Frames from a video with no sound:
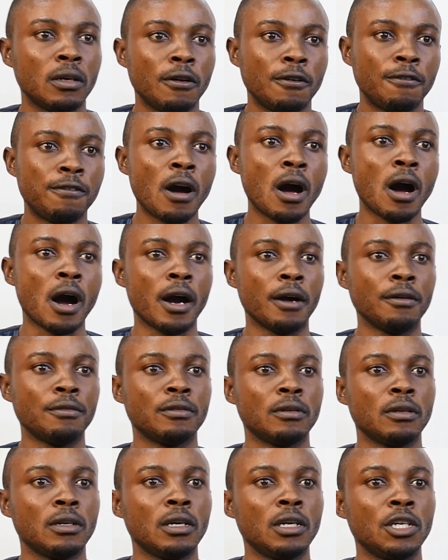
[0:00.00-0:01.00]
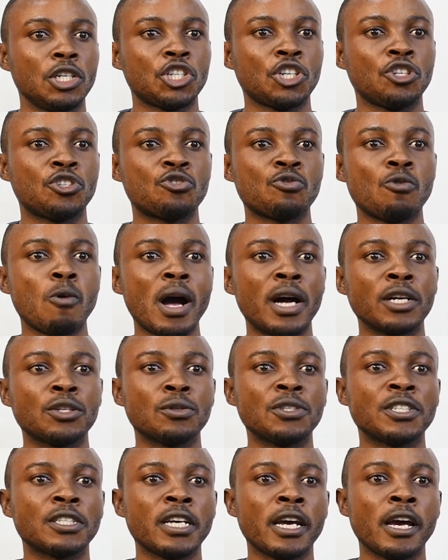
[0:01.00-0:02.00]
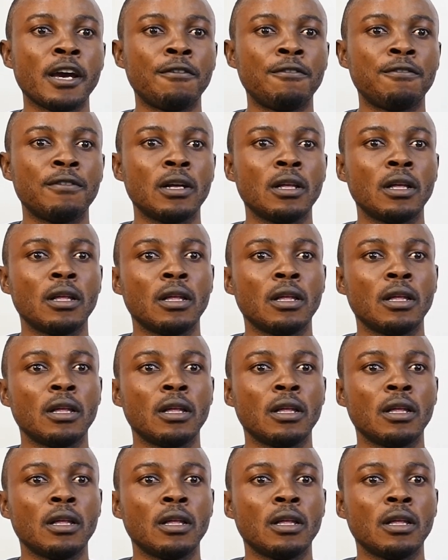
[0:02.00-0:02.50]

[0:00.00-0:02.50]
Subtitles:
5. She tried to save